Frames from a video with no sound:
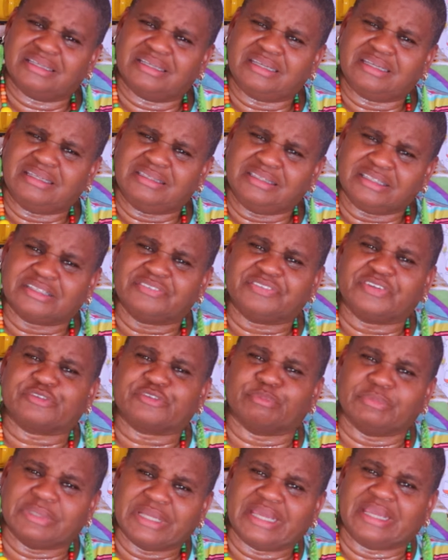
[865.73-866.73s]
he looking for
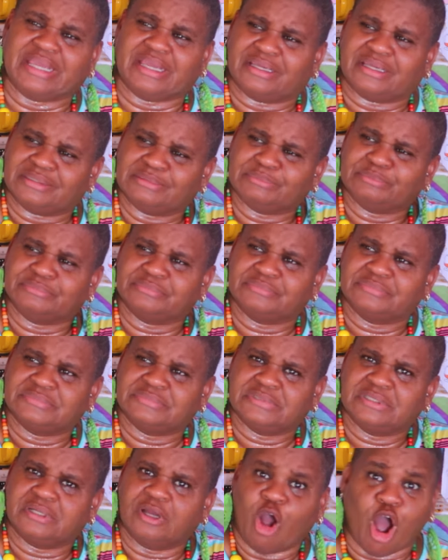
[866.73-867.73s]
some land.
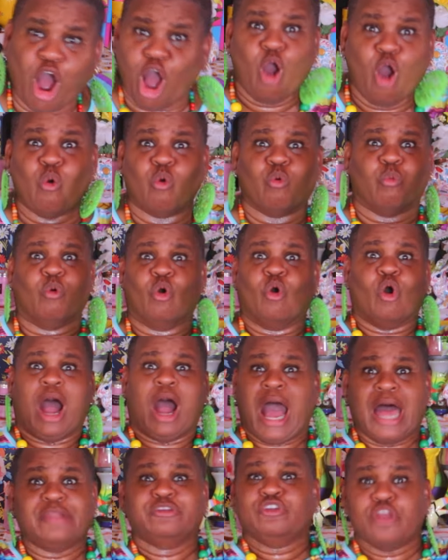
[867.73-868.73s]
Oh,
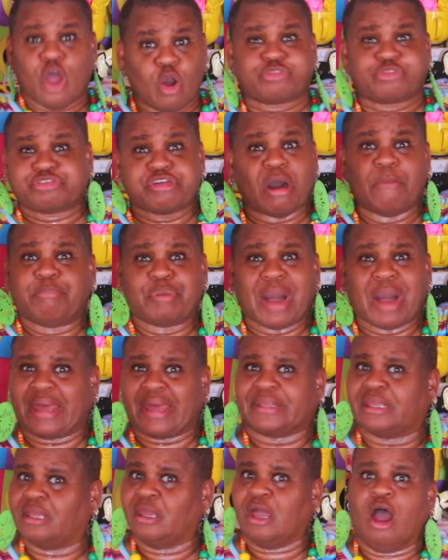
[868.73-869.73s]
I know
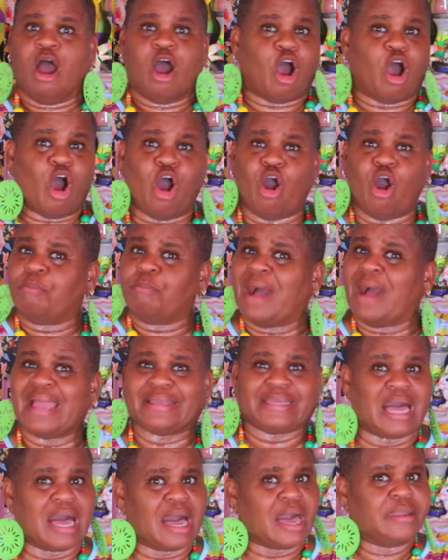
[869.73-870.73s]
somebody. Oh, my
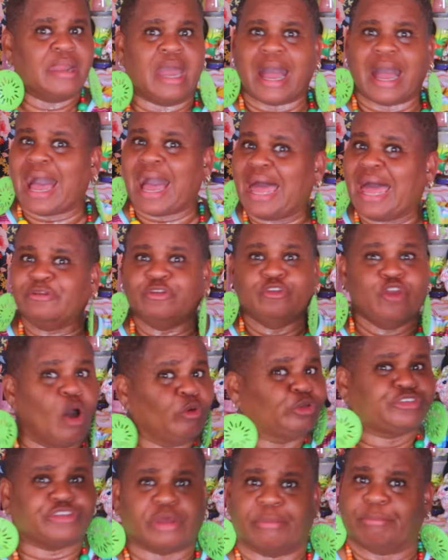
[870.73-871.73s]
God, I
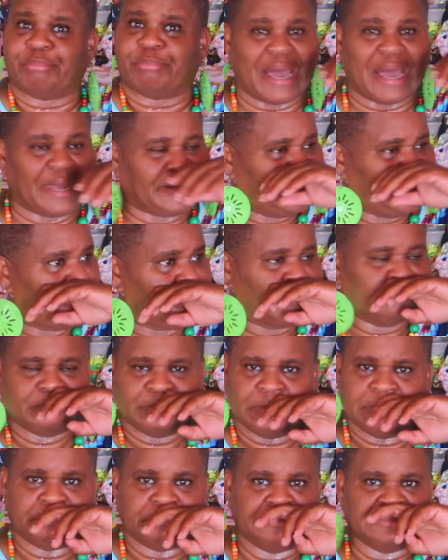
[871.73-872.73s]
know somebody.
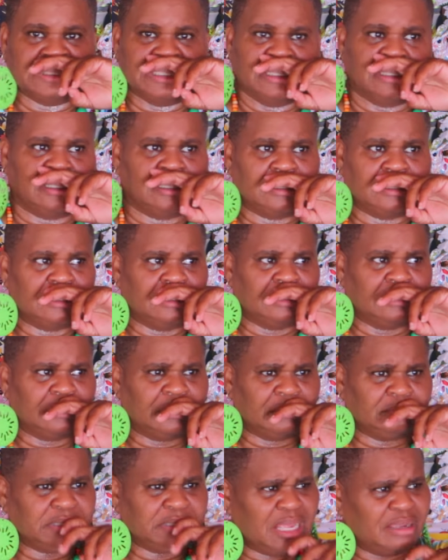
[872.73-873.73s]

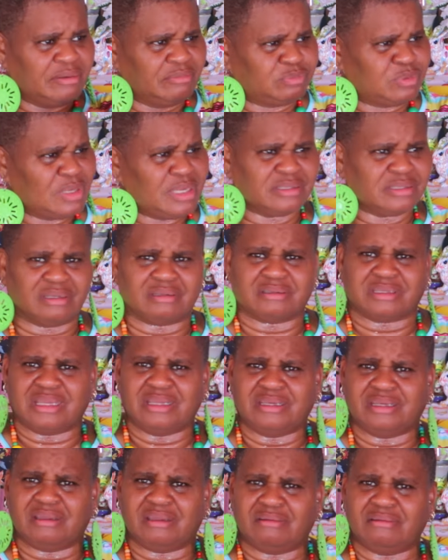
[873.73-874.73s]
I'm like, what?
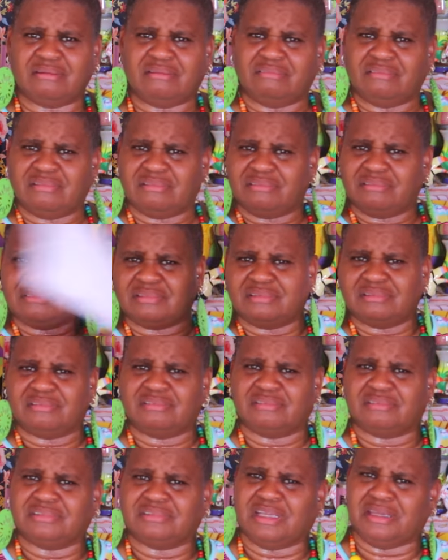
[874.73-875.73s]
Okay, no.
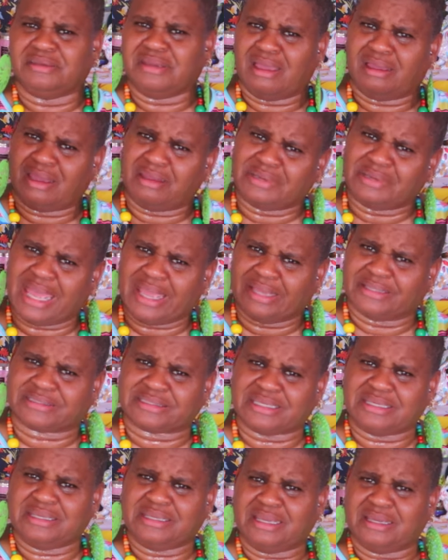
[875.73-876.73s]
I'm like
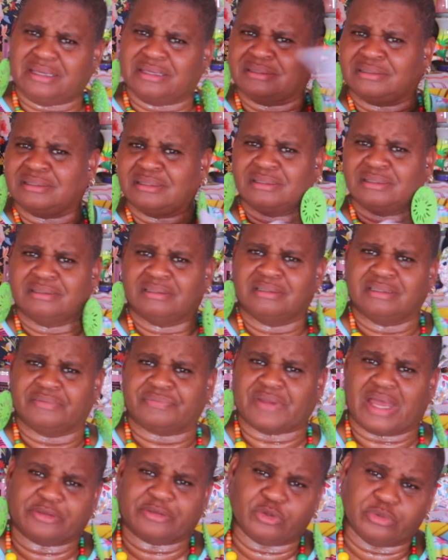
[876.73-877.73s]
sitting here. And if
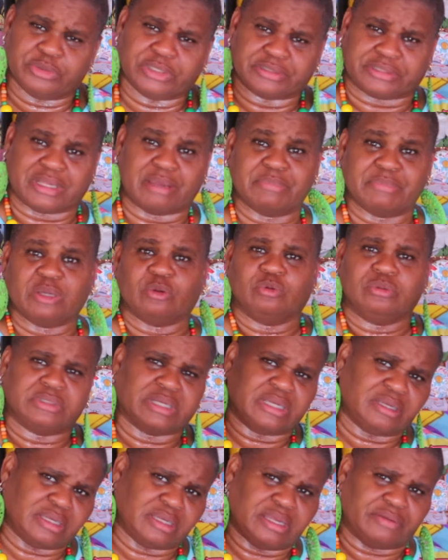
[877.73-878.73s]
I do this, that means, ooh,
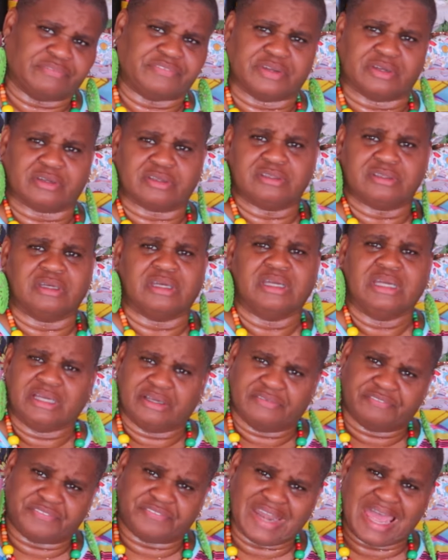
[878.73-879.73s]
that hair feels good.
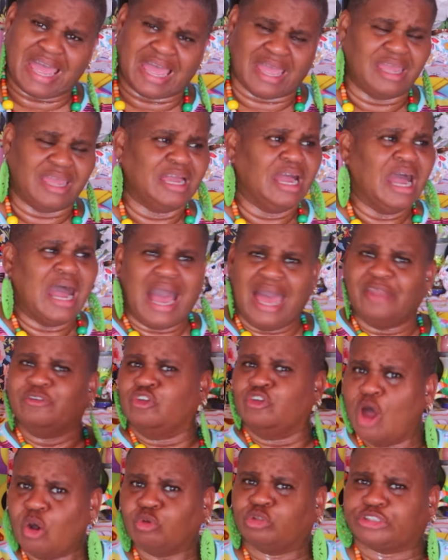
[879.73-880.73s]
Fly. I
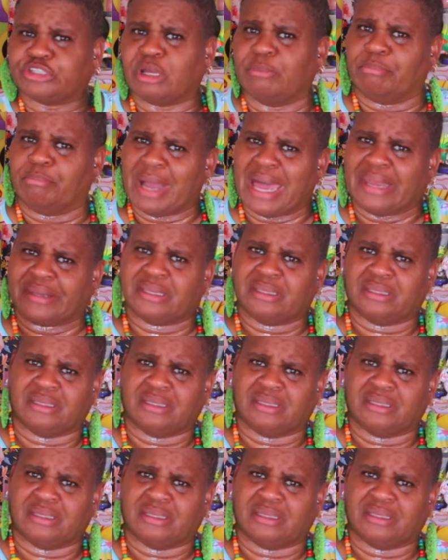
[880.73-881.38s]
know somebody.